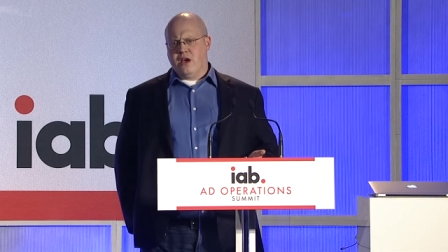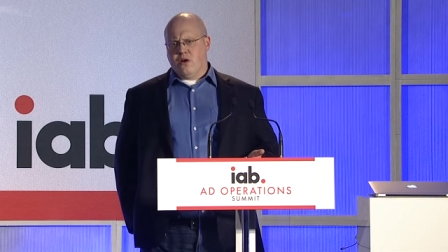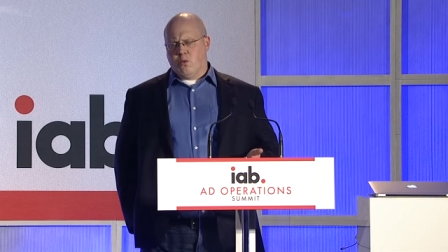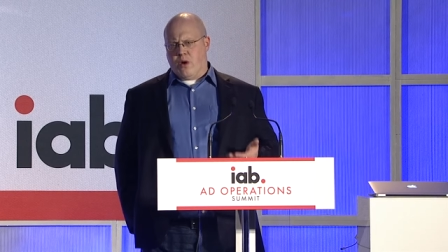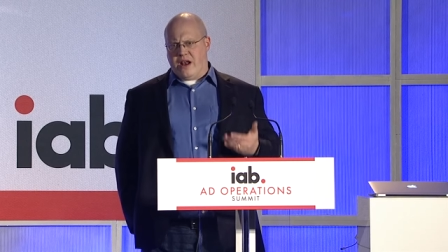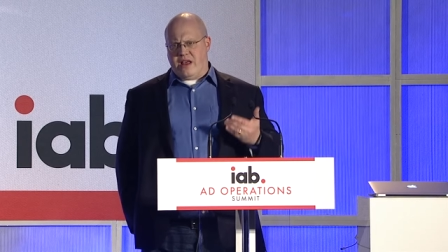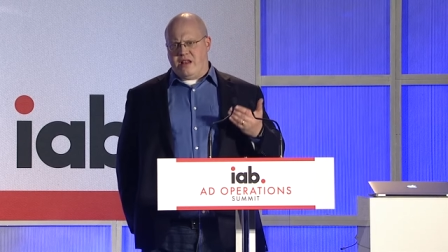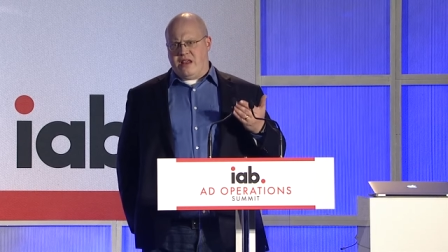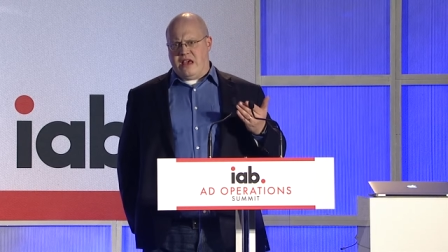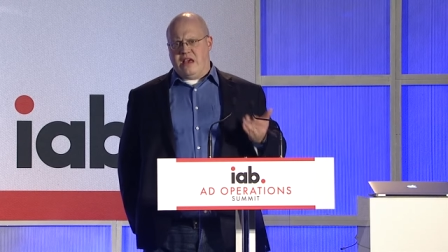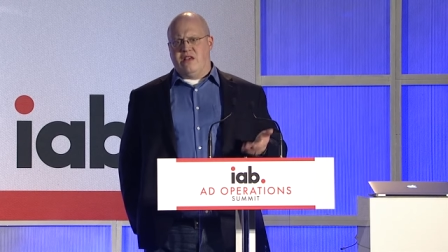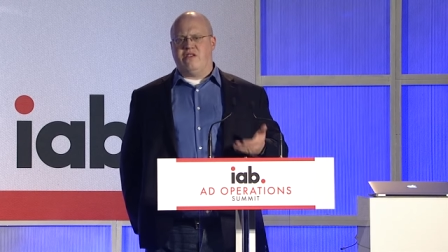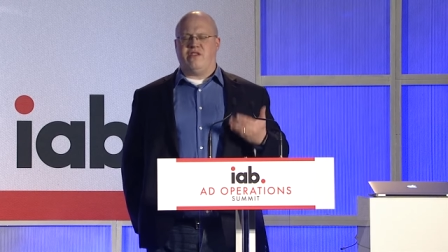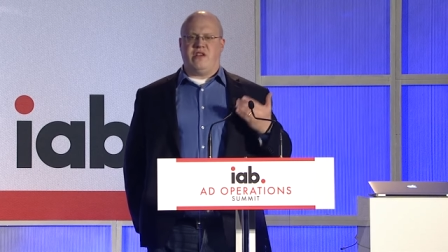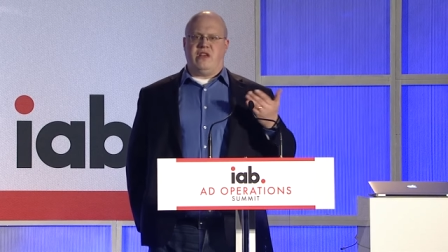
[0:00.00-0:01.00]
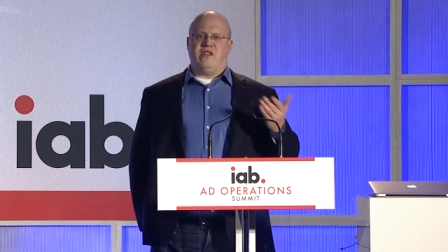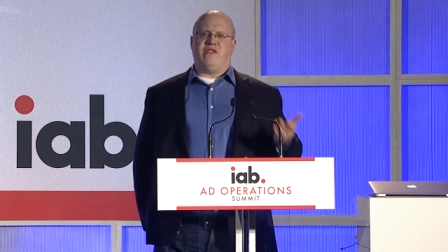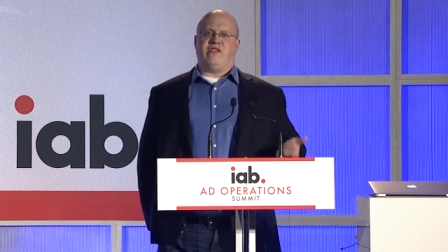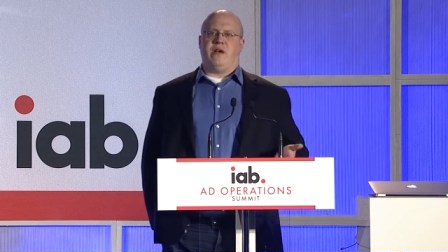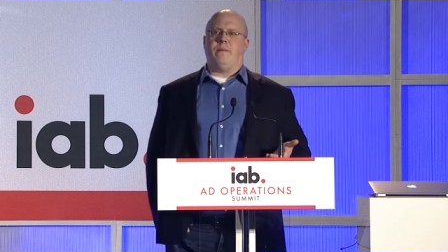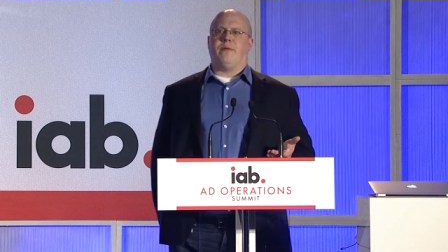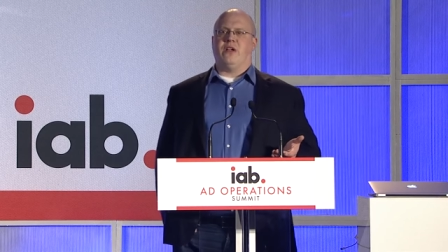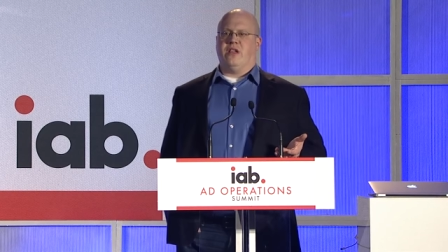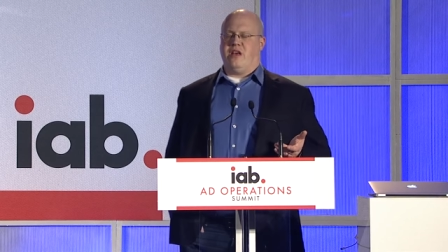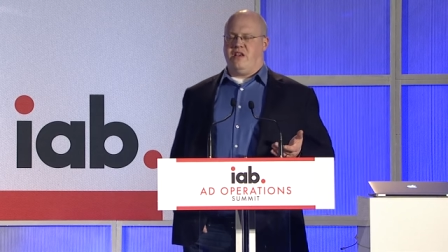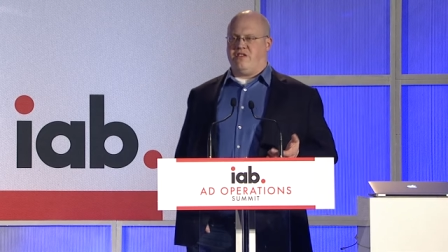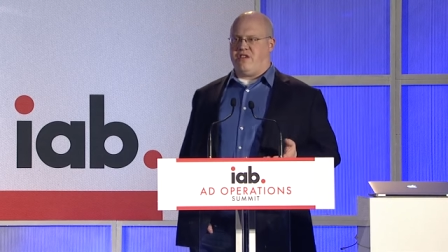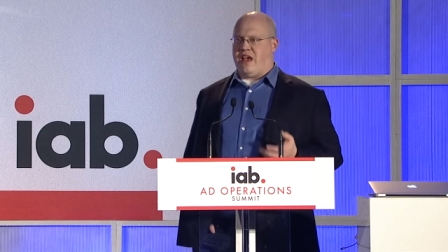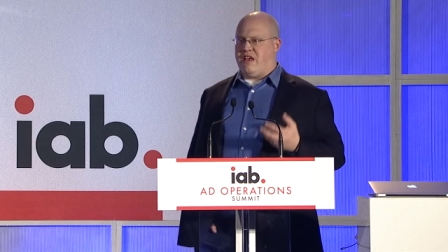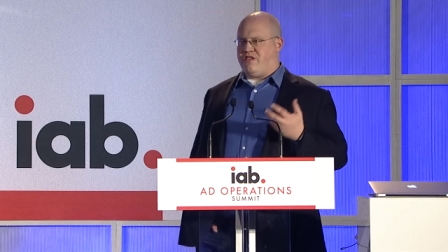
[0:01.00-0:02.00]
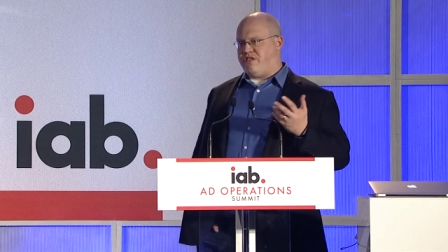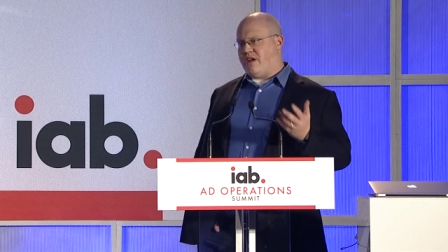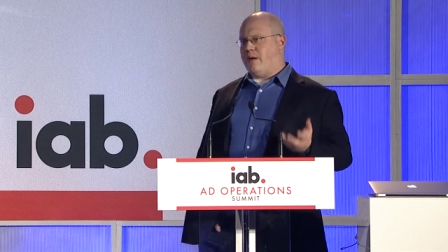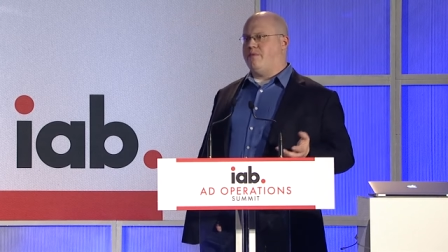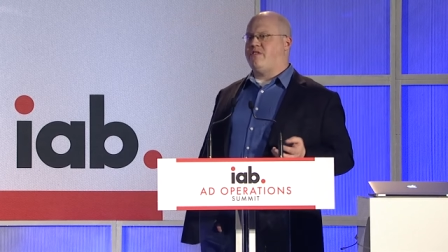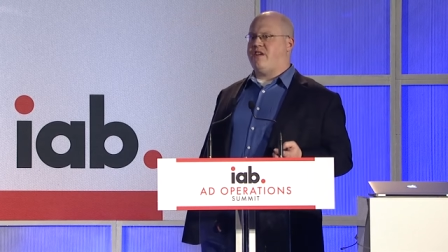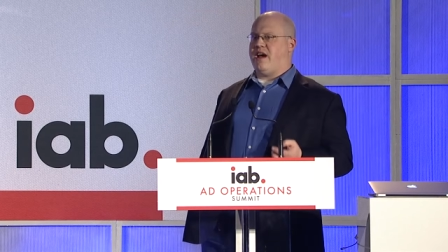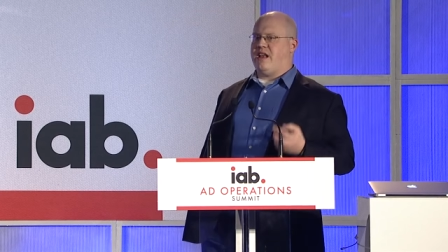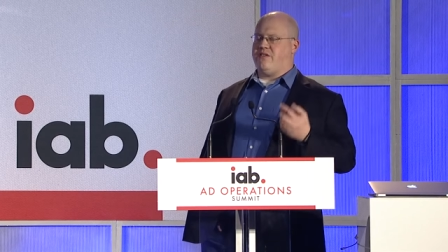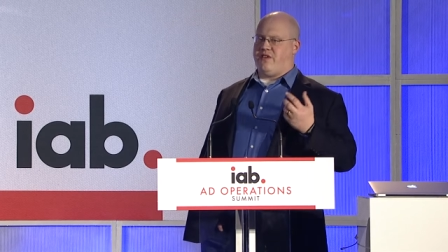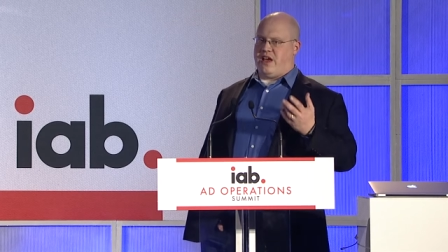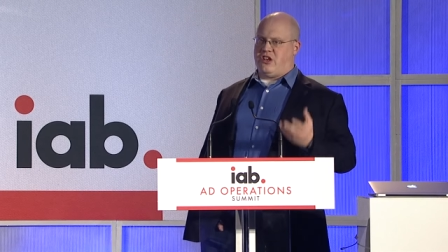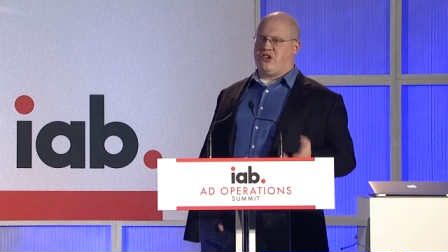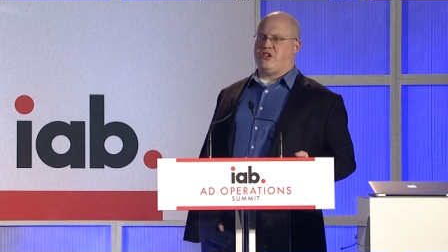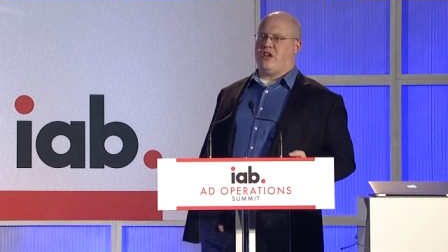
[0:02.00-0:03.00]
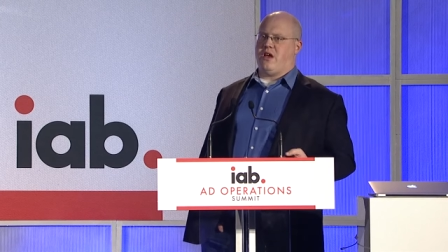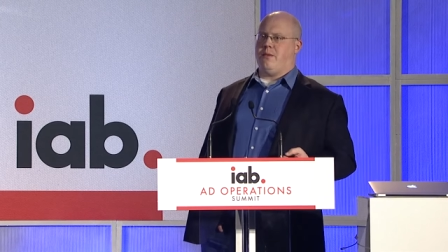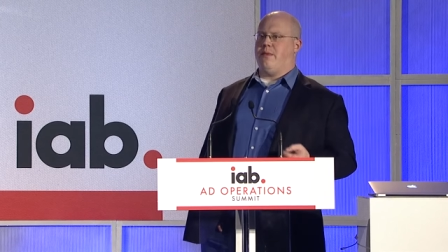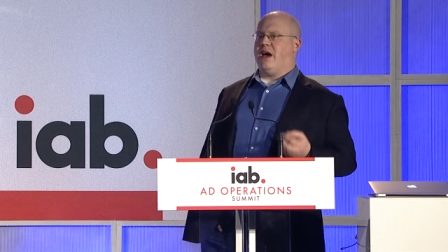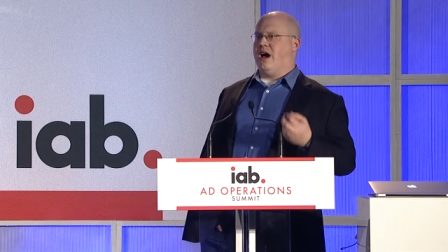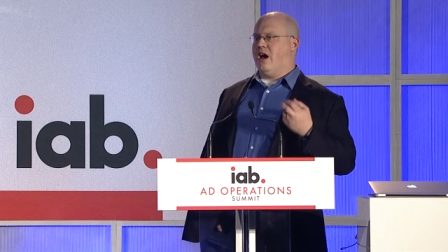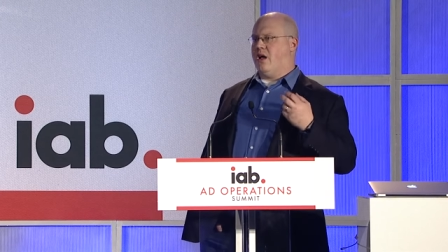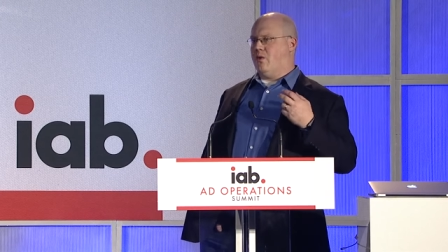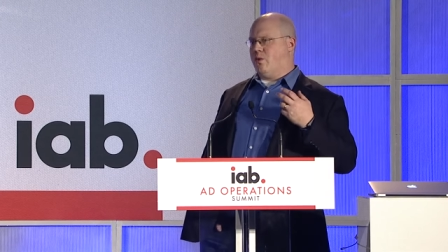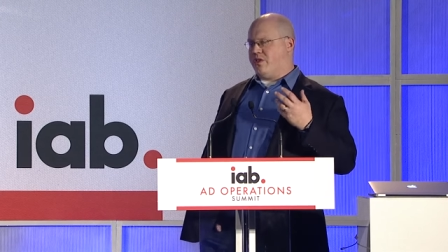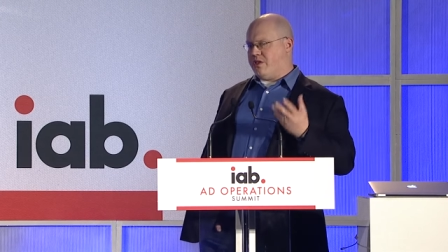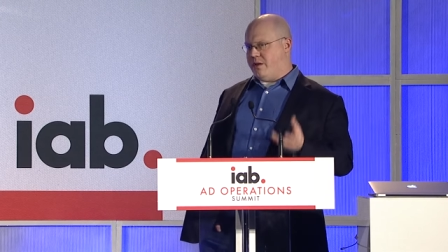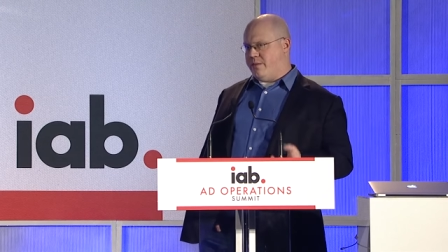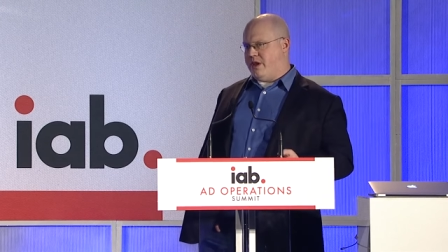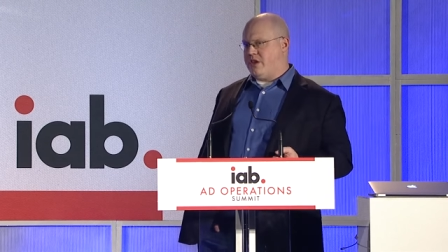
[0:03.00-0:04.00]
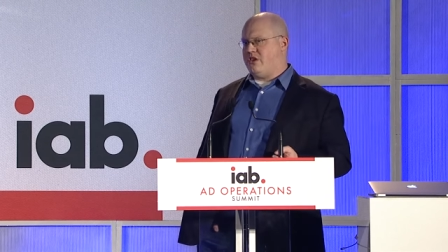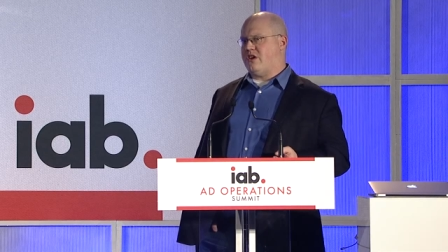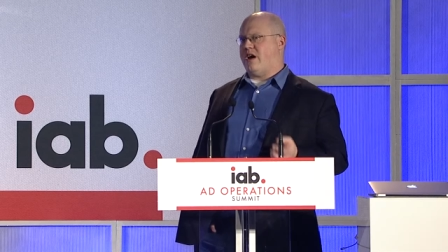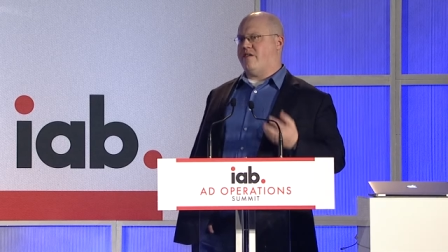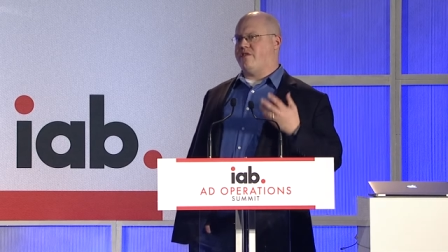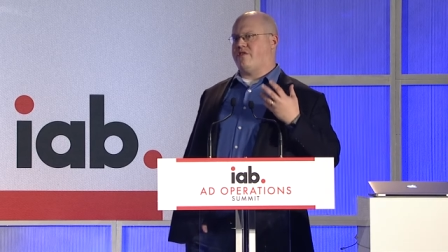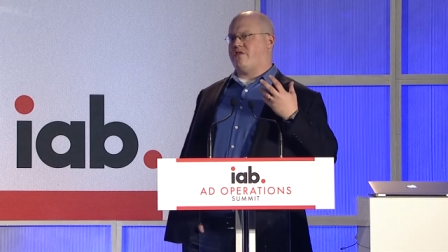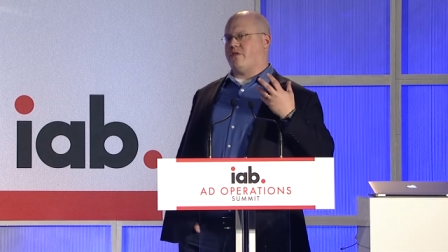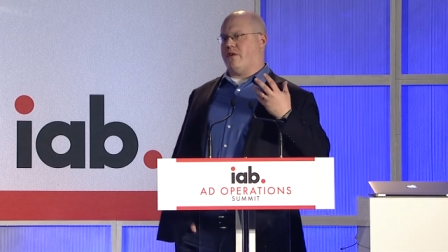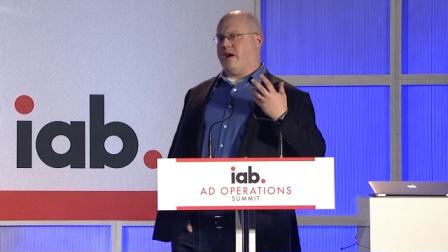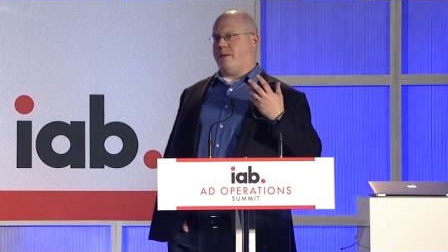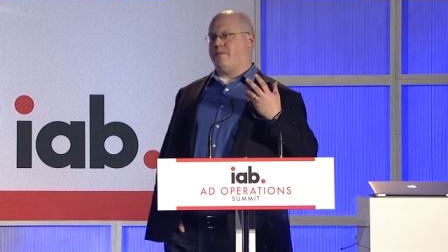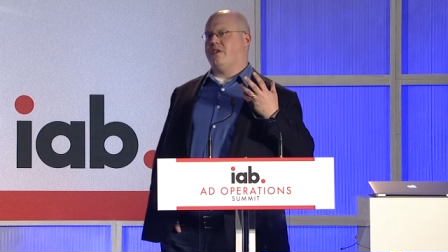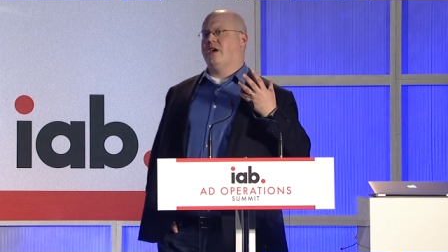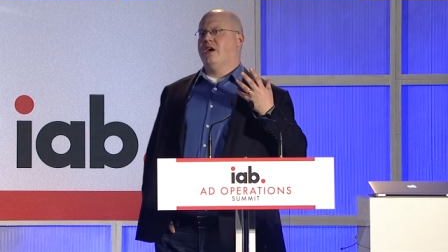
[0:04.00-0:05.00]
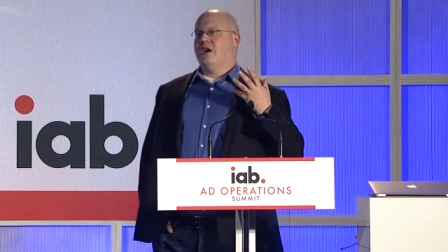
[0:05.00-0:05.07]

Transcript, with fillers: What it is in simple is a subset of HTML with limited JavaScript,